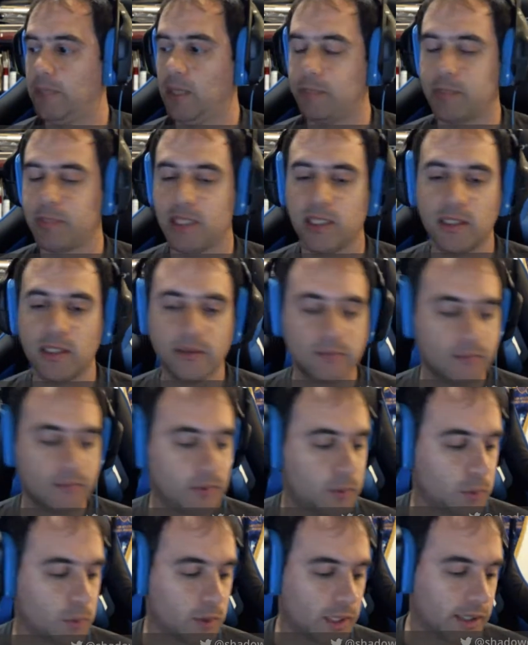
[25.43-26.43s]

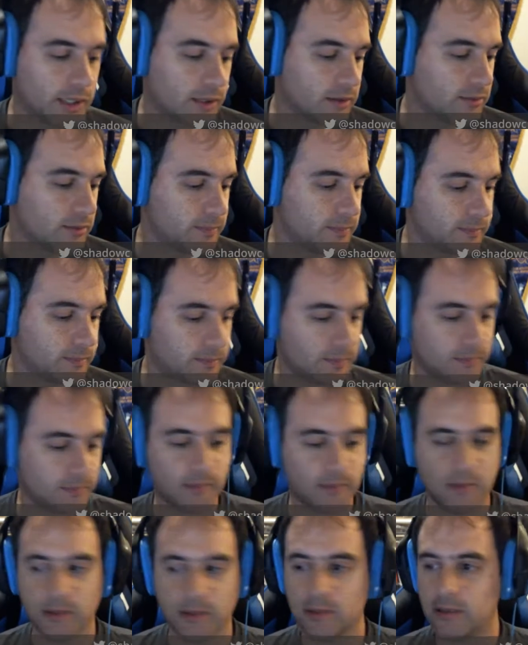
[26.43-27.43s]
appealing to
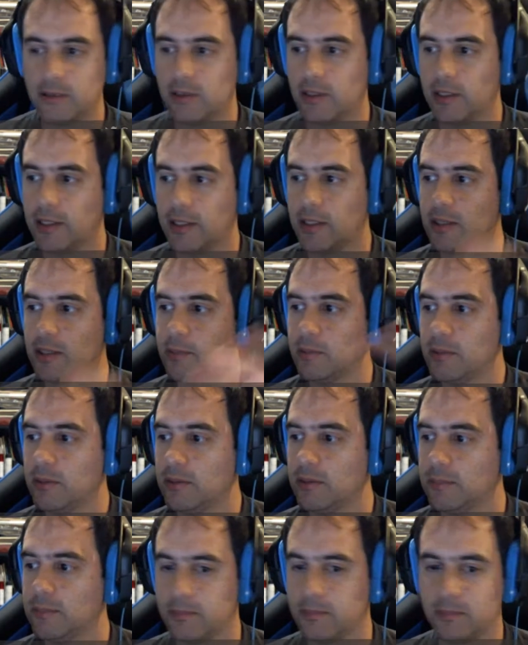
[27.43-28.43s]

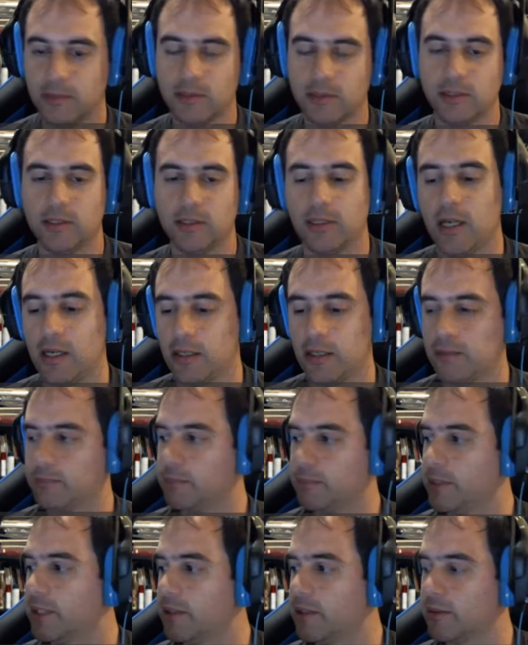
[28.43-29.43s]
learnable. Yeah,
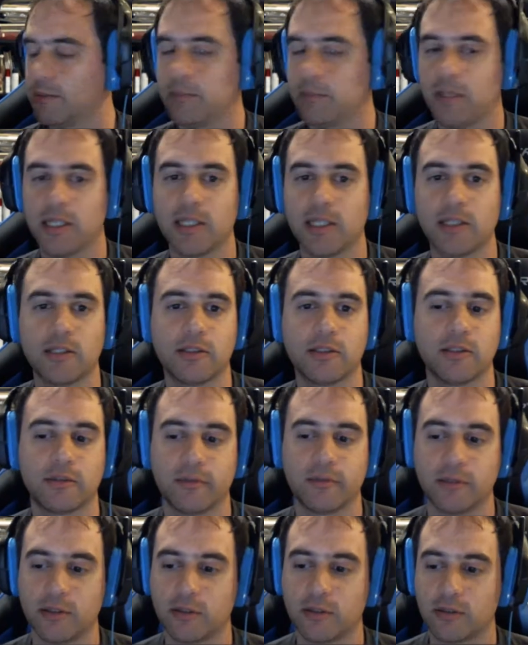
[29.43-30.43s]
man, my English
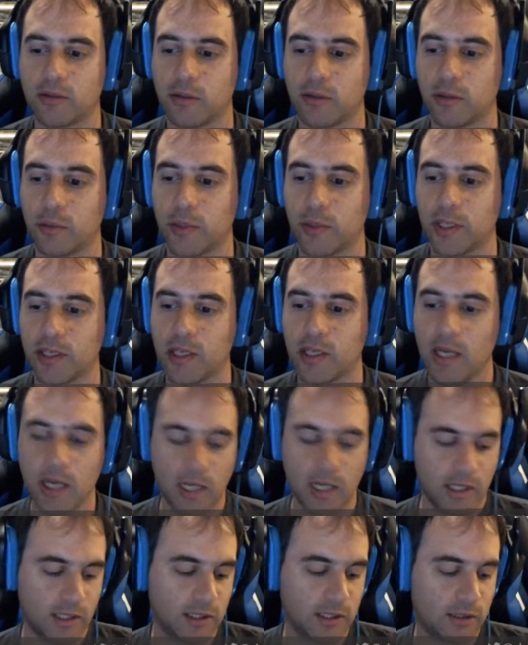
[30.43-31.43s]
is going away.
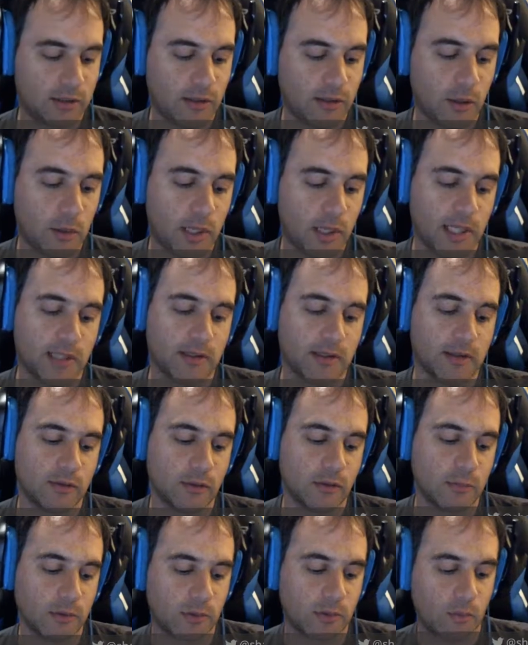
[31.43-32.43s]
It's so late.
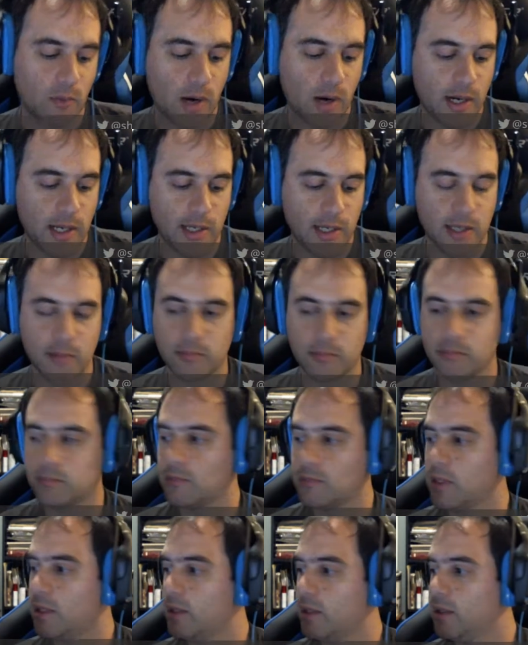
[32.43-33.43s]
It's almost 1 a.m.